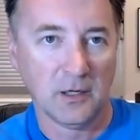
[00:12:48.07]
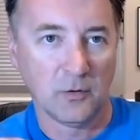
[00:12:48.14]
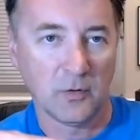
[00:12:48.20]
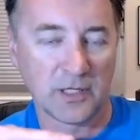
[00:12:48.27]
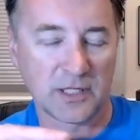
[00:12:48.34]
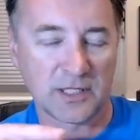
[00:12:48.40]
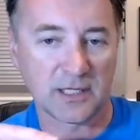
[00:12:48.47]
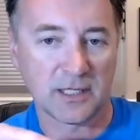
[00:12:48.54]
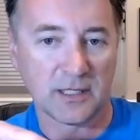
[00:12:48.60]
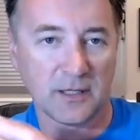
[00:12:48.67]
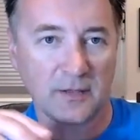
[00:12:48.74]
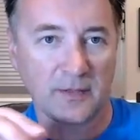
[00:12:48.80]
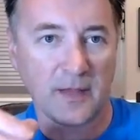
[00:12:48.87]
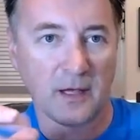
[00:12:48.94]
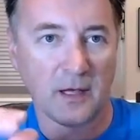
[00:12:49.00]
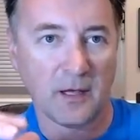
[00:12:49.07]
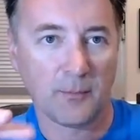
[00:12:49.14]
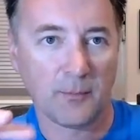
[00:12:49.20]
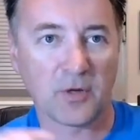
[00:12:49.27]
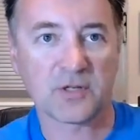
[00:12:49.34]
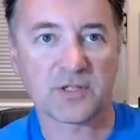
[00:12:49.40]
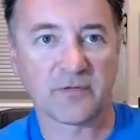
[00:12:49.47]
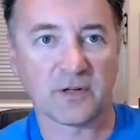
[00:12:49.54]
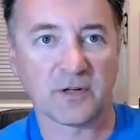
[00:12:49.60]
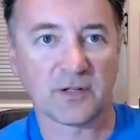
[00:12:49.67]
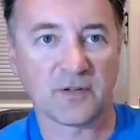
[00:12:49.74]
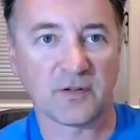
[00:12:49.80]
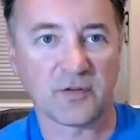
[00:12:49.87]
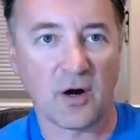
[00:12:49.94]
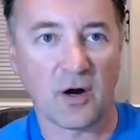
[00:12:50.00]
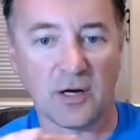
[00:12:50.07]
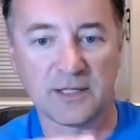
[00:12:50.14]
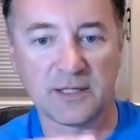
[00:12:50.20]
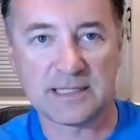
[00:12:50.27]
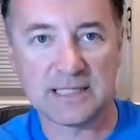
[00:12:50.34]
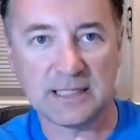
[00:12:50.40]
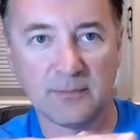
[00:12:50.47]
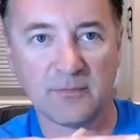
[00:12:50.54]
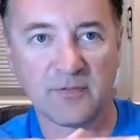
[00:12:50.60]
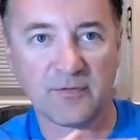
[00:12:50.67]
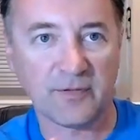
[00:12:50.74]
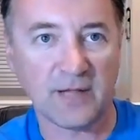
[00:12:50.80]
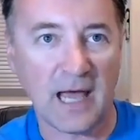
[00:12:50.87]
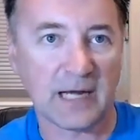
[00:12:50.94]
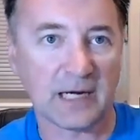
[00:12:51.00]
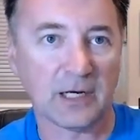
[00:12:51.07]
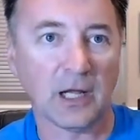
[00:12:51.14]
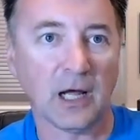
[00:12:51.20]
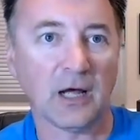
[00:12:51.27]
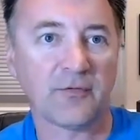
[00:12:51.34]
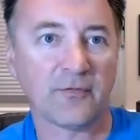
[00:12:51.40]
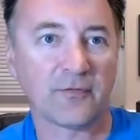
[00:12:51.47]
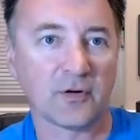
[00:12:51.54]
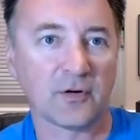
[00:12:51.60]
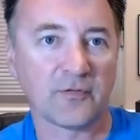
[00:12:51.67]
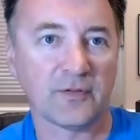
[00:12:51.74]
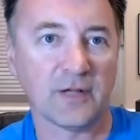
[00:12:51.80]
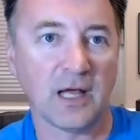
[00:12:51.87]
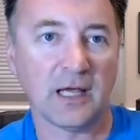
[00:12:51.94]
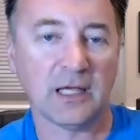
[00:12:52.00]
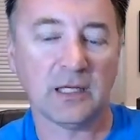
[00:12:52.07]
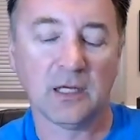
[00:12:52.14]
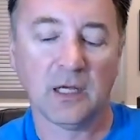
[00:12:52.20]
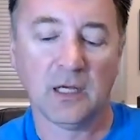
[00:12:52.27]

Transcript: which uh, the Perseverance is already deemed flat enough for flight